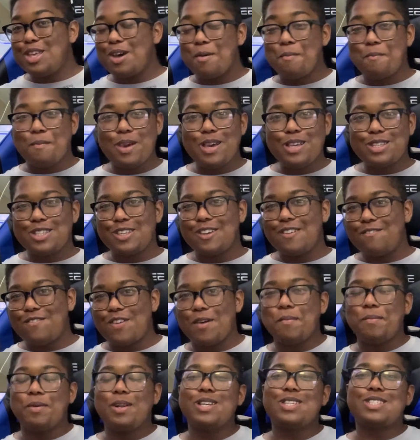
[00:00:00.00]
the amazing
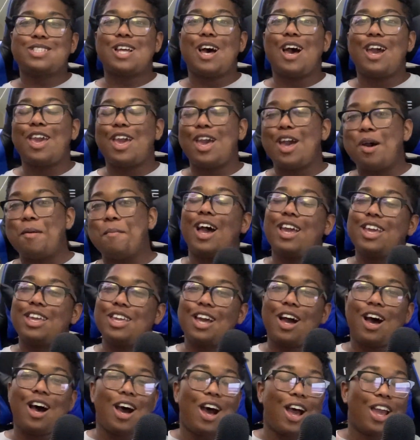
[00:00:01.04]
feminist I am, I
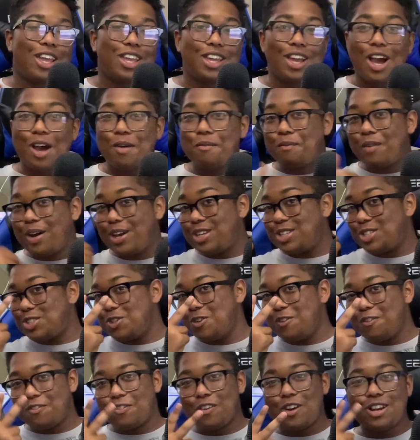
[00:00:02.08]
got I got my
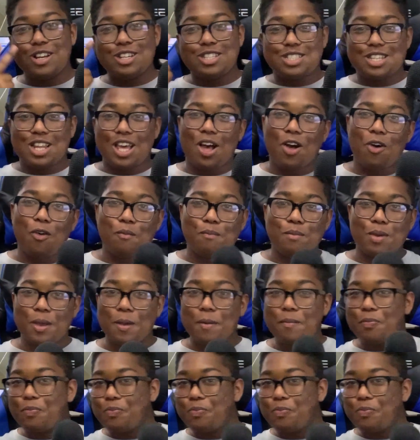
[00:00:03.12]
two friends to help me.